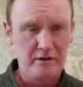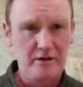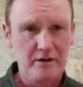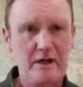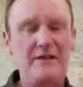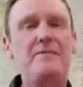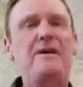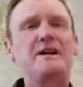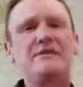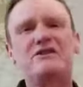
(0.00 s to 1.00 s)
Now they
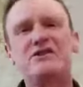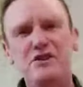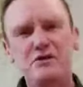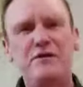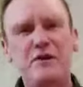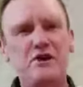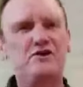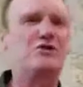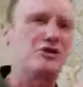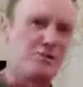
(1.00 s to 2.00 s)
may give it to you
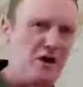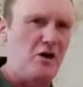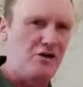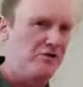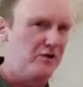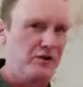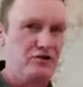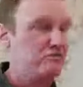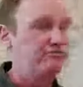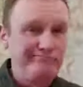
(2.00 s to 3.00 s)
first or your partner
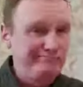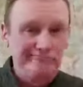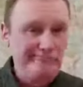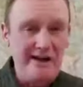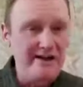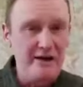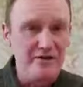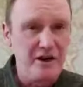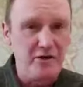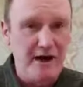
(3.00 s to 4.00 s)
first. I
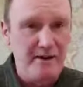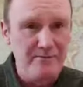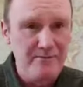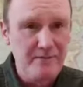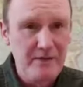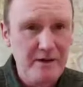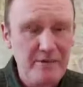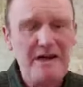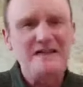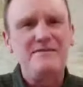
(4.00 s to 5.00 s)
don't know that.
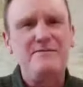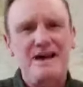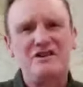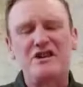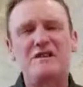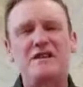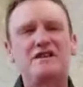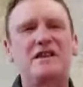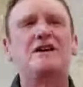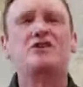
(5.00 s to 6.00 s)
But let's imagine in
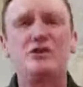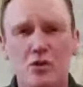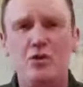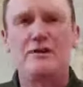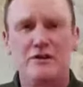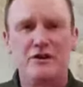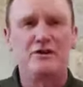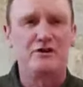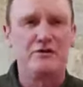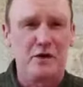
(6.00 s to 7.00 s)
this case you're given the
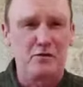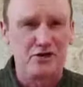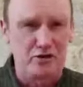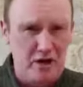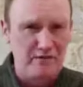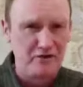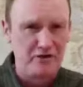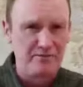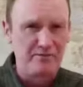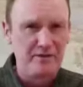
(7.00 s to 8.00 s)
2
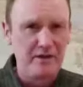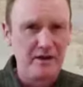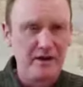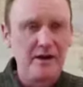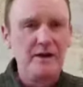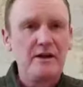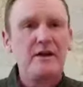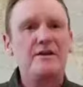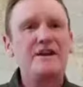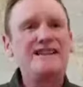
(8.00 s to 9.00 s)
photographs.
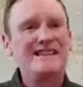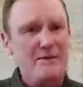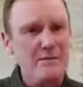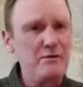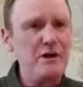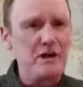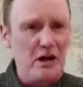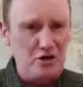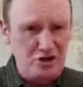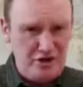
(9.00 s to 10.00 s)
The examiner will
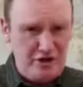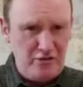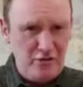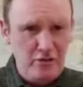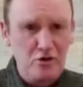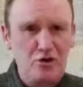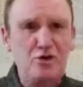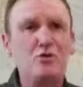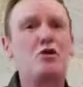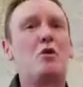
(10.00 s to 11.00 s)
ask you
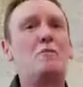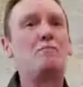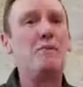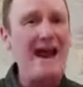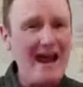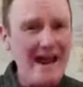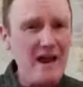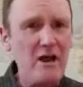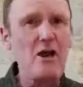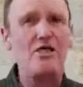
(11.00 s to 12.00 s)
to
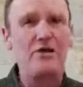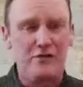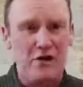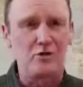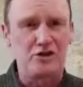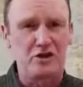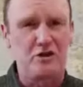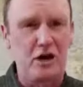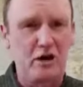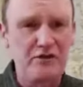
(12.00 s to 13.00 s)
compare the
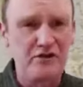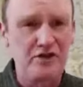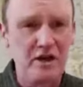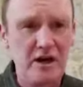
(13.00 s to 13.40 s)
photographs